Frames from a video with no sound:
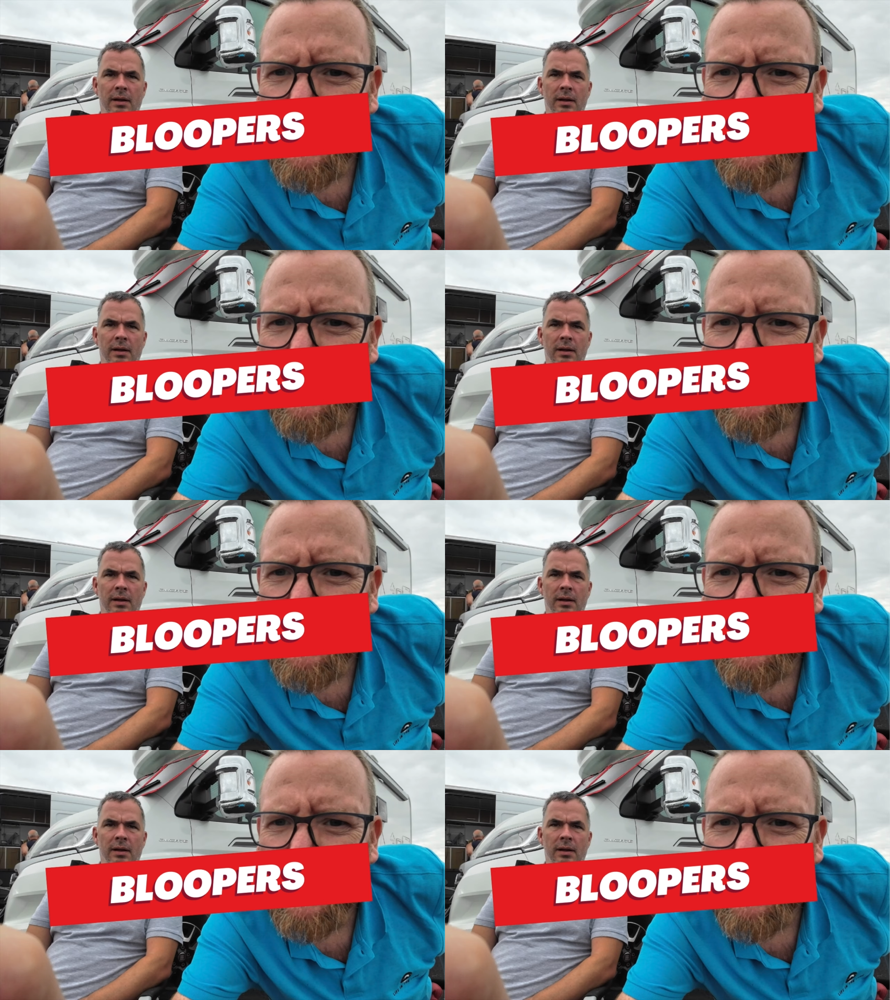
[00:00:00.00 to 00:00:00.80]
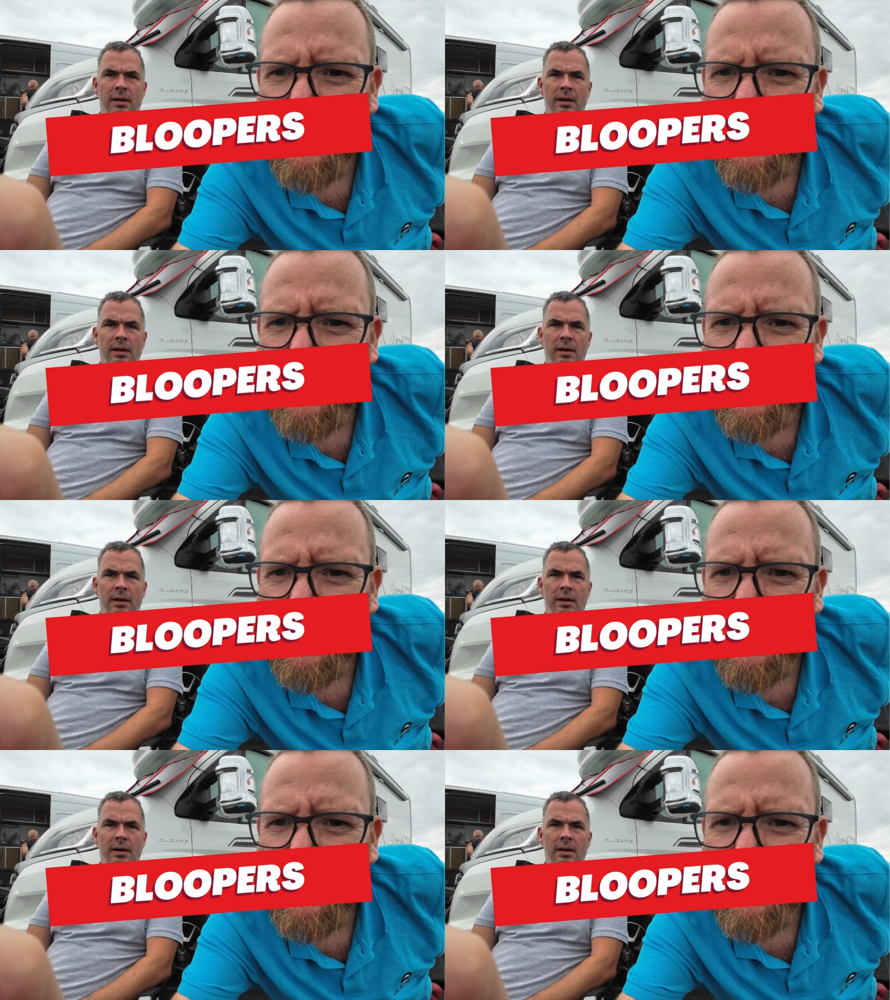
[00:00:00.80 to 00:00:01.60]

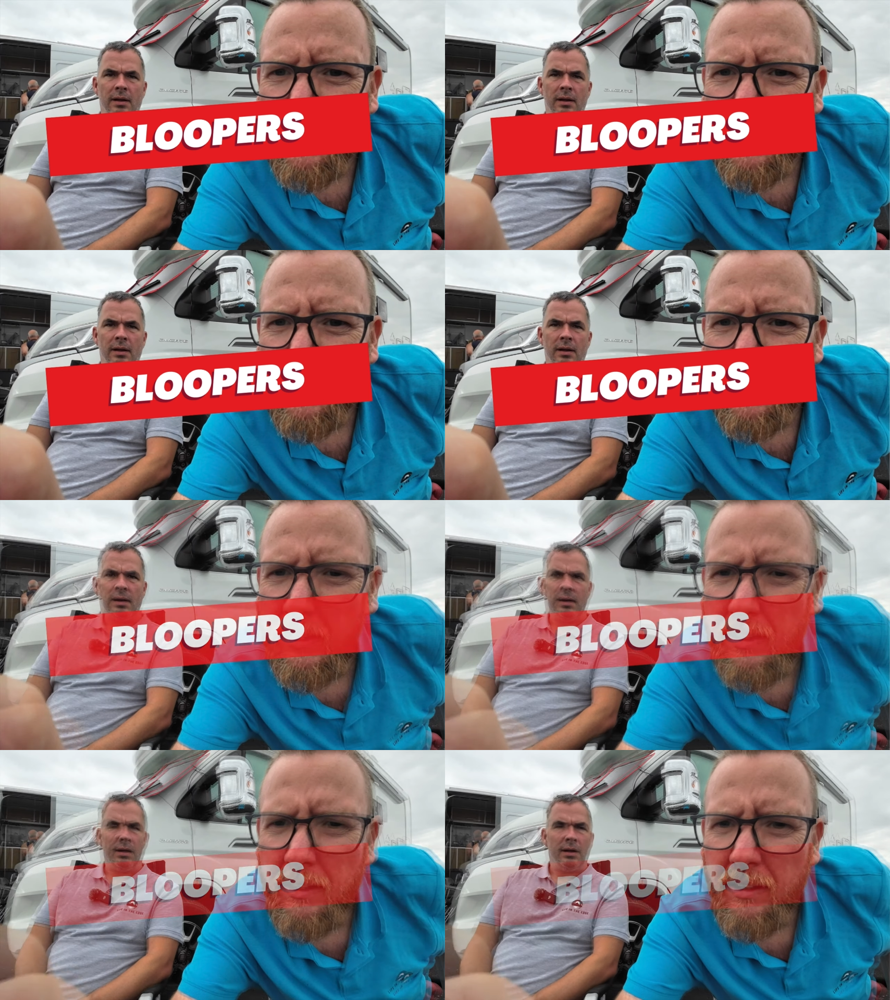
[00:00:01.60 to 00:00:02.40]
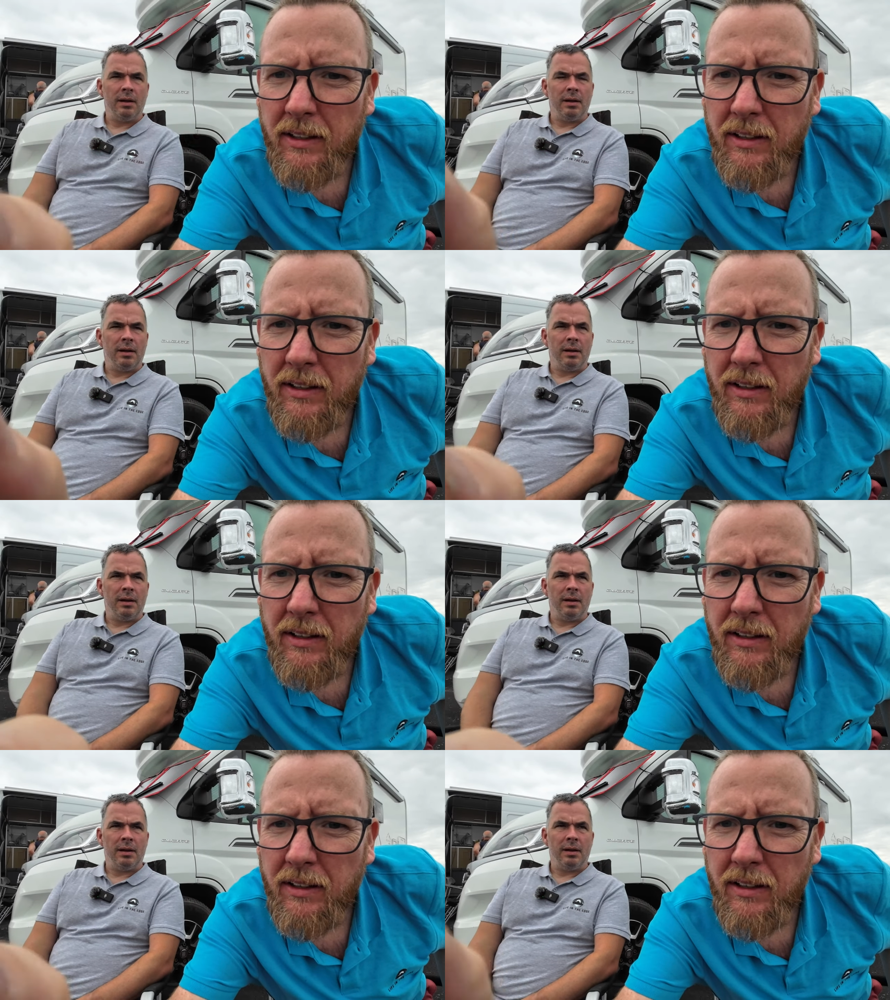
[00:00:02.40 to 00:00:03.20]

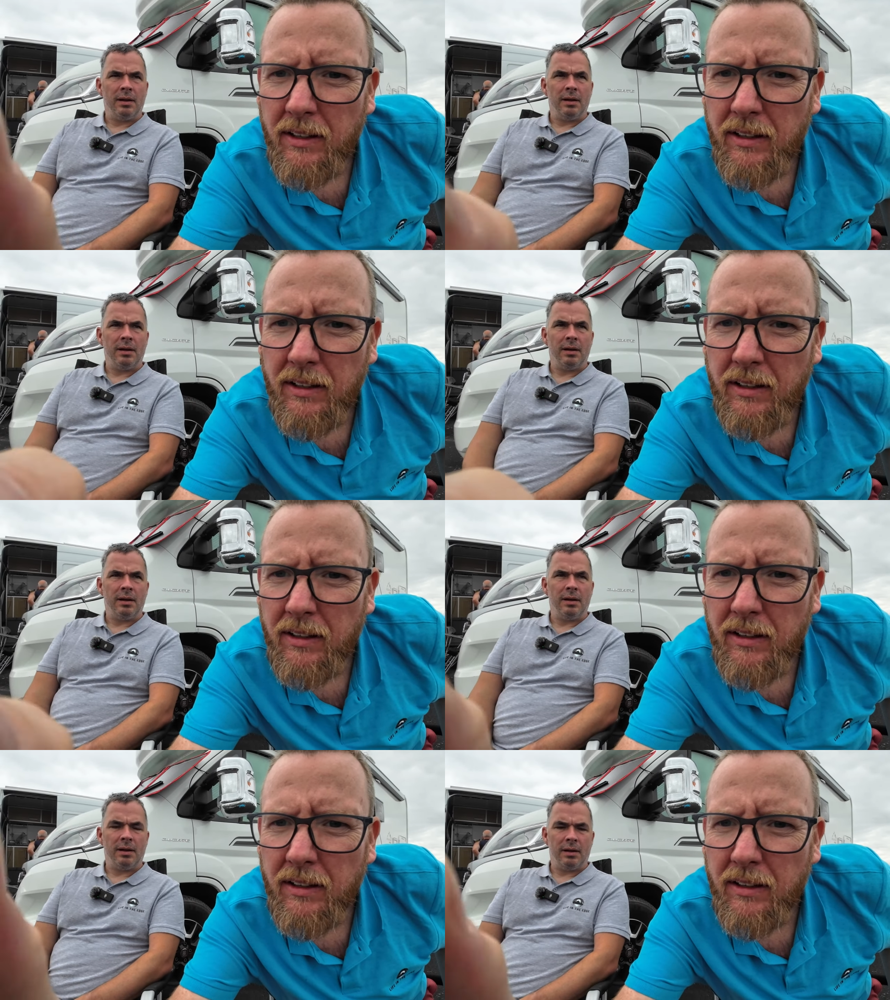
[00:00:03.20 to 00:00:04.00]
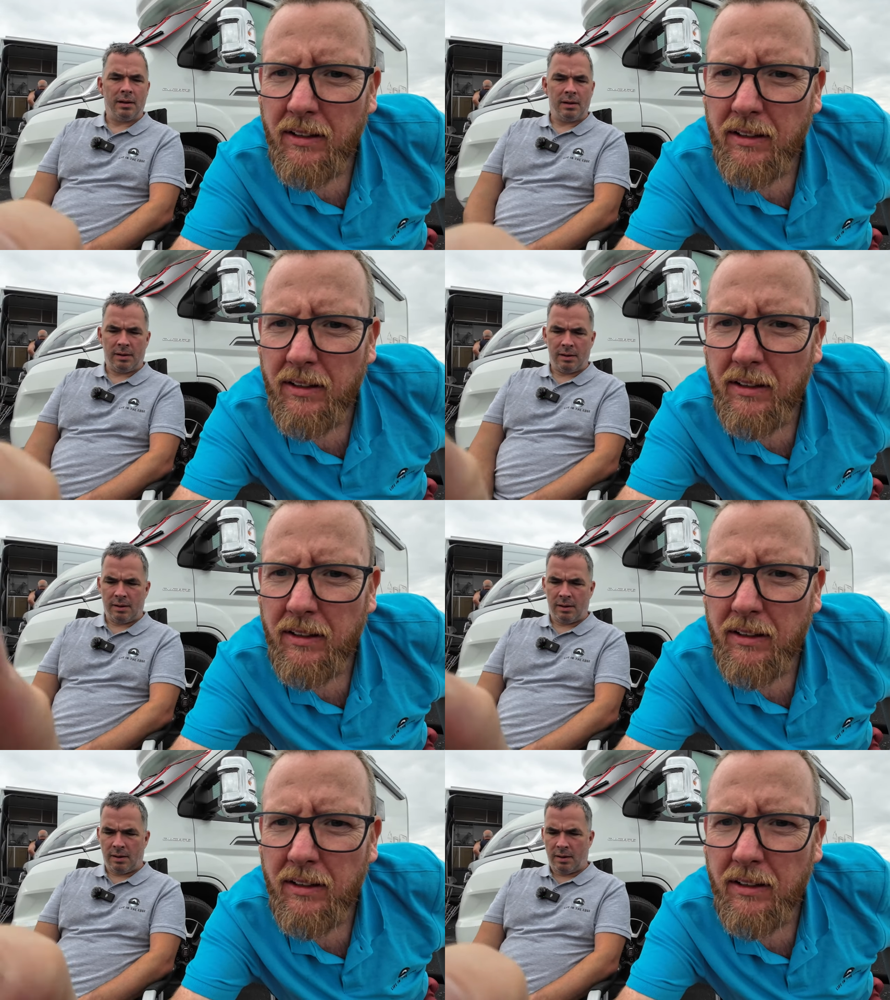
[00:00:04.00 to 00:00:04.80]

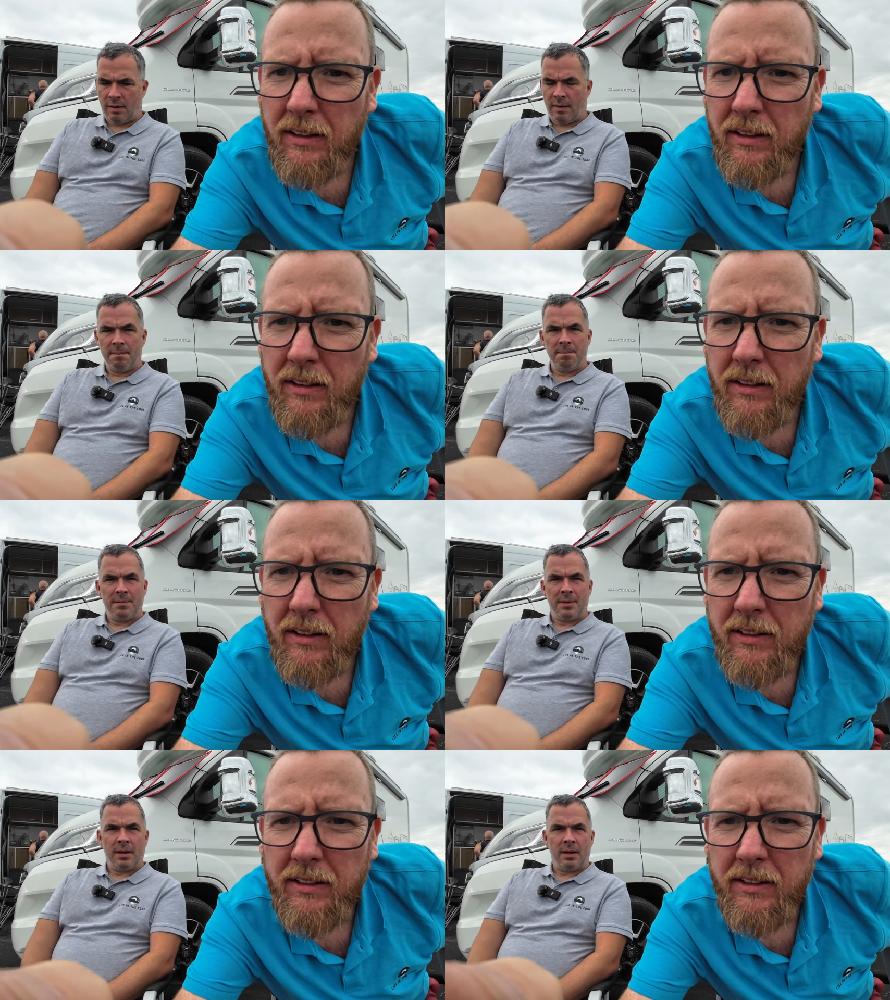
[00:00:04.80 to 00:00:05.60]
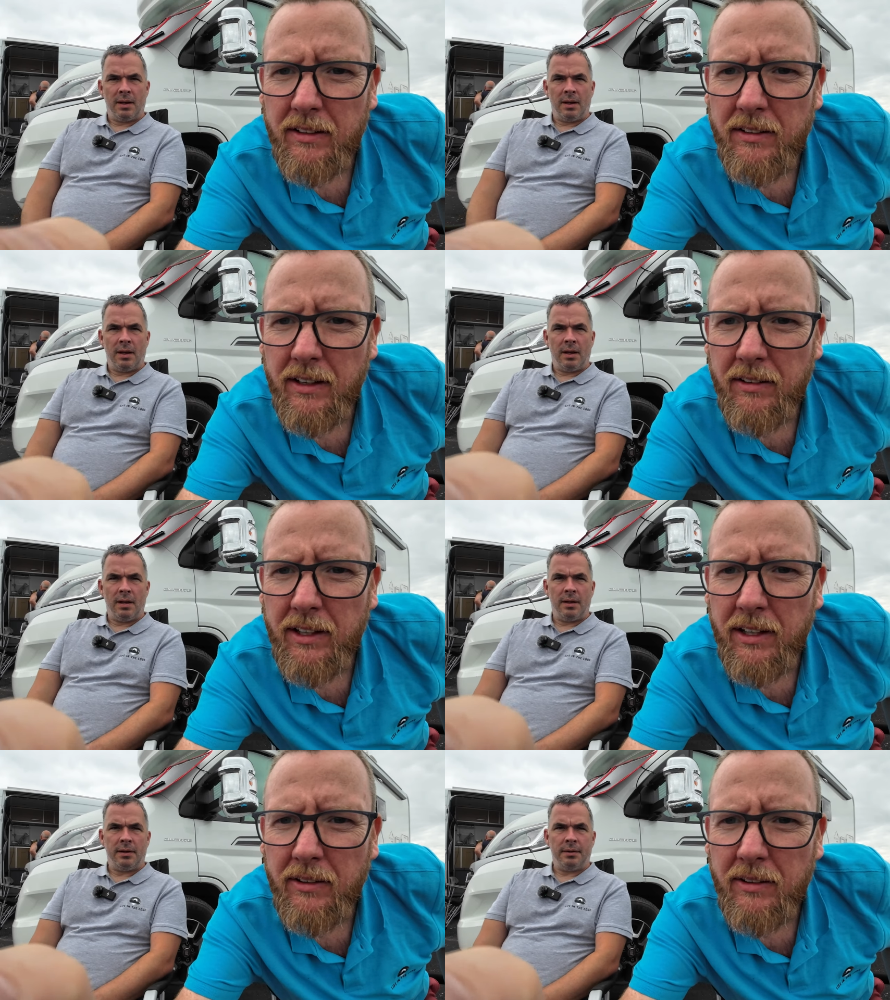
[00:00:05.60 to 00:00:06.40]

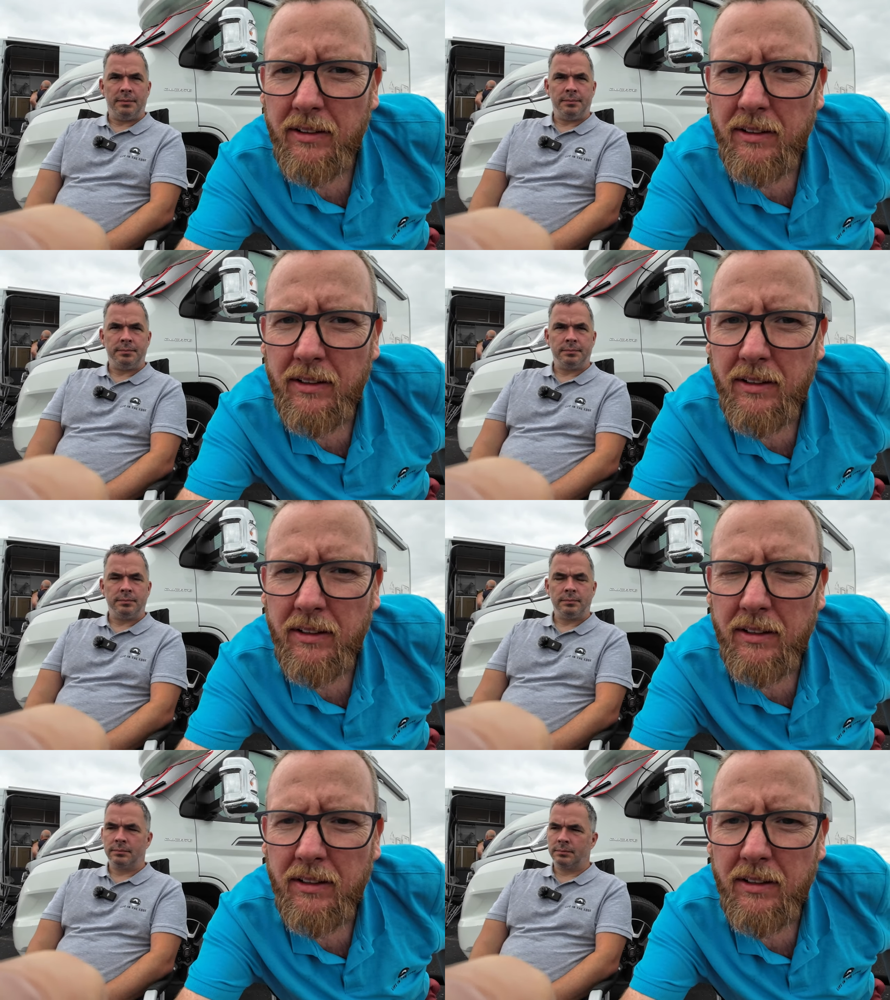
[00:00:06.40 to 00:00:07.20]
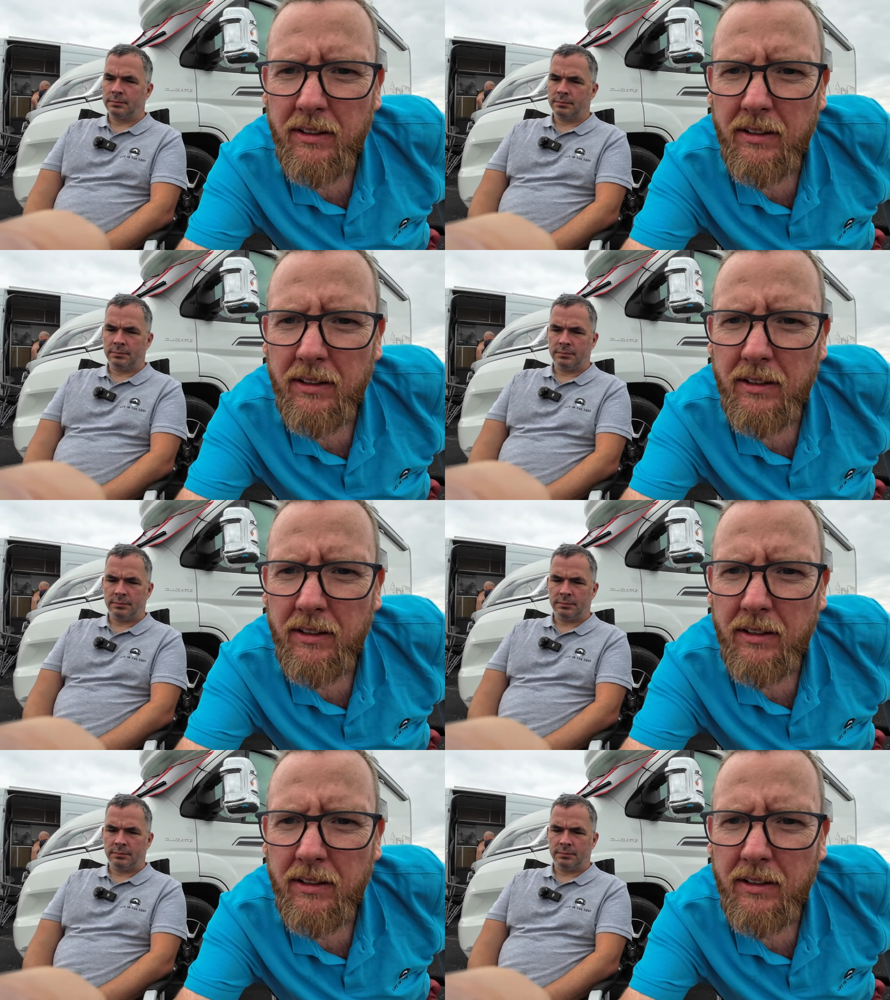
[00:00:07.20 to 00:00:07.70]
Nobody speaks.